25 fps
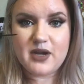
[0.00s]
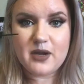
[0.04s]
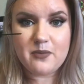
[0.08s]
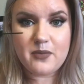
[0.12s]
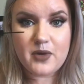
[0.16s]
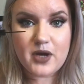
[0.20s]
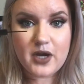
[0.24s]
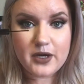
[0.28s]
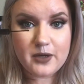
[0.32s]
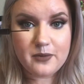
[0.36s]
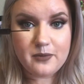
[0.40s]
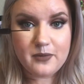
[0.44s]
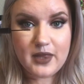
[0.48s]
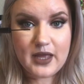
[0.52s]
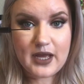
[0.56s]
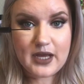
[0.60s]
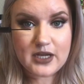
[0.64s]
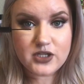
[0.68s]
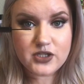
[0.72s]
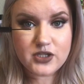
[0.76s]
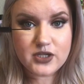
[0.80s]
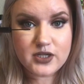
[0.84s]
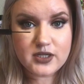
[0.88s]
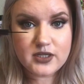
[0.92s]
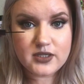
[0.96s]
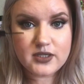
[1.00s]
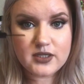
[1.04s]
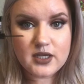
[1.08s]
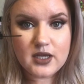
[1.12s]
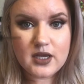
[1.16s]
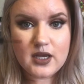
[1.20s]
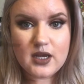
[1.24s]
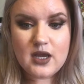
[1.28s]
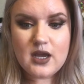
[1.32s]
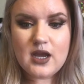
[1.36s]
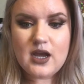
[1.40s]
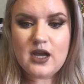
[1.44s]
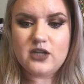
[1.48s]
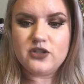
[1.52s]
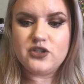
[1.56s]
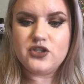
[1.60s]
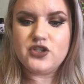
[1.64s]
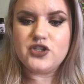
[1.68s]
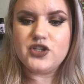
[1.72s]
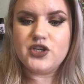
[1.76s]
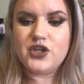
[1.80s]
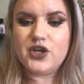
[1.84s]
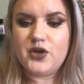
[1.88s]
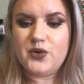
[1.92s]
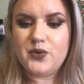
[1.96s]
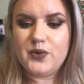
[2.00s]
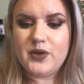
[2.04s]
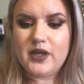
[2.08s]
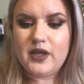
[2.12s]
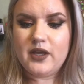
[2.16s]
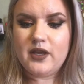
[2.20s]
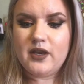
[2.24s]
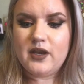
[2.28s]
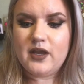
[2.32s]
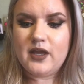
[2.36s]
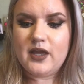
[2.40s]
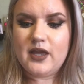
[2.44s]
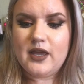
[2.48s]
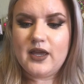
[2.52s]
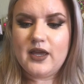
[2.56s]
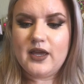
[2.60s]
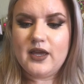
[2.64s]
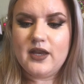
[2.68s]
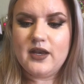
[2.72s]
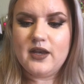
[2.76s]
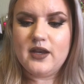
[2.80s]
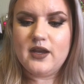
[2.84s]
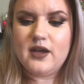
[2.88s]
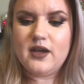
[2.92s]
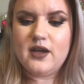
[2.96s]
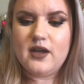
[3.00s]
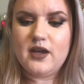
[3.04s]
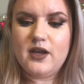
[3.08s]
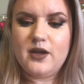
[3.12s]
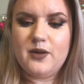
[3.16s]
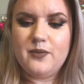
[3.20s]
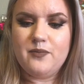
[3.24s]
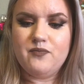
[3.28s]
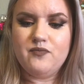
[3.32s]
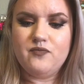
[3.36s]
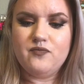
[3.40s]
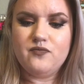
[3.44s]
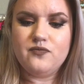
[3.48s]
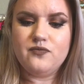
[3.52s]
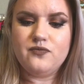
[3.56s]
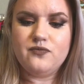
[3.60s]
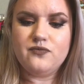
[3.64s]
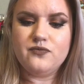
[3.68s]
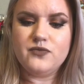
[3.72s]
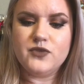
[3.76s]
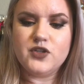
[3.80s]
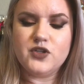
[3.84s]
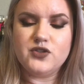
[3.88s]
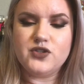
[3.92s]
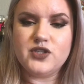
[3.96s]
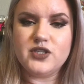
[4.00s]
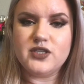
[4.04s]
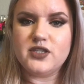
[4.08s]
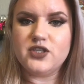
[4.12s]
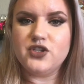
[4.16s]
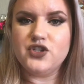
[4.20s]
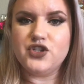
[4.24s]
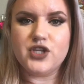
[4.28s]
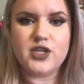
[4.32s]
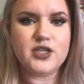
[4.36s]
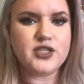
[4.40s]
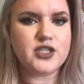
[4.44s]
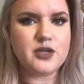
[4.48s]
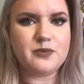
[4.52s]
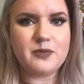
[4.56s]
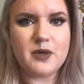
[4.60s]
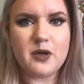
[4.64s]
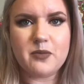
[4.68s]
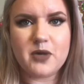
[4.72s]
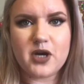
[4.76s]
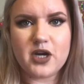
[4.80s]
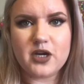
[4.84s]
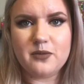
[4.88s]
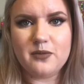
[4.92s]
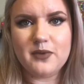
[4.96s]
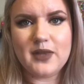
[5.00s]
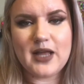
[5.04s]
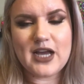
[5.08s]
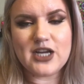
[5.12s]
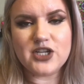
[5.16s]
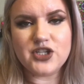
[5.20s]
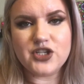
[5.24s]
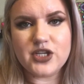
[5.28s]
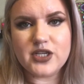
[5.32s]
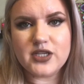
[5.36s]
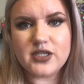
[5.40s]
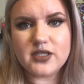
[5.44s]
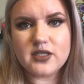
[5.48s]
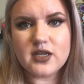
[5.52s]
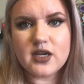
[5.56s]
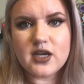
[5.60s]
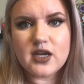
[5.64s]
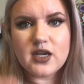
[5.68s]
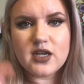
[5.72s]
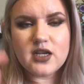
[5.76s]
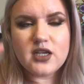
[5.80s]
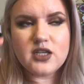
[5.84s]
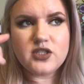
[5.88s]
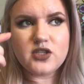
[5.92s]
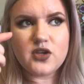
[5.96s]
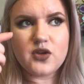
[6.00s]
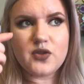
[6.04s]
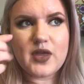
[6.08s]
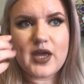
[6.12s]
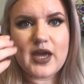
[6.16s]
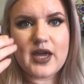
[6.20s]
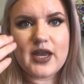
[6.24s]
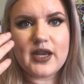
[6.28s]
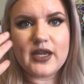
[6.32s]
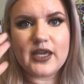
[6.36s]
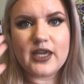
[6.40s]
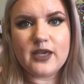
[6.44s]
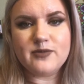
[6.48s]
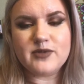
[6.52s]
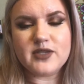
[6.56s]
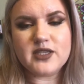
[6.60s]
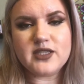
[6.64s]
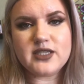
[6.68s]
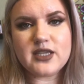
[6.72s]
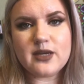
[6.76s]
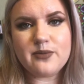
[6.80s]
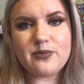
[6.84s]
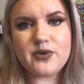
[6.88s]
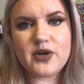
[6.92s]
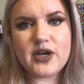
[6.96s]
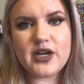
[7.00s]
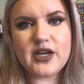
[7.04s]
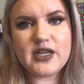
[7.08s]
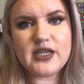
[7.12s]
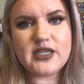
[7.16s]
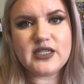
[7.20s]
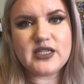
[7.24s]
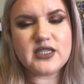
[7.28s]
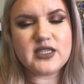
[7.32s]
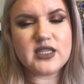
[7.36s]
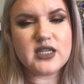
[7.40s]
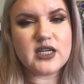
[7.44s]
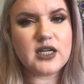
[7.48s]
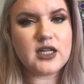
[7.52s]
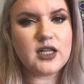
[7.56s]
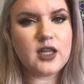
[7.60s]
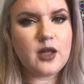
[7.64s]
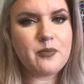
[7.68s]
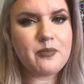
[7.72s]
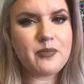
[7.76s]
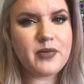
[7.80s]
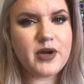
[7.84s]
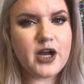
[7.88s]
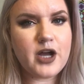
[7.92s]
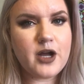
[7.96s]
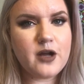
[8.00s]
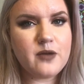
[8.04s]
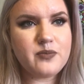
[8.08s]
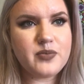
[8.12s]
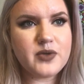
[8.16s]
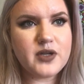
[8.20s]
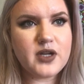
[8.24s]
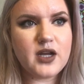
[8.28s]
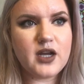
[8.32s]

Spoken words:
bottom lashes. I'll just go in and use this just on my bottom lashes so that it keeps it separated, doesn't clump up.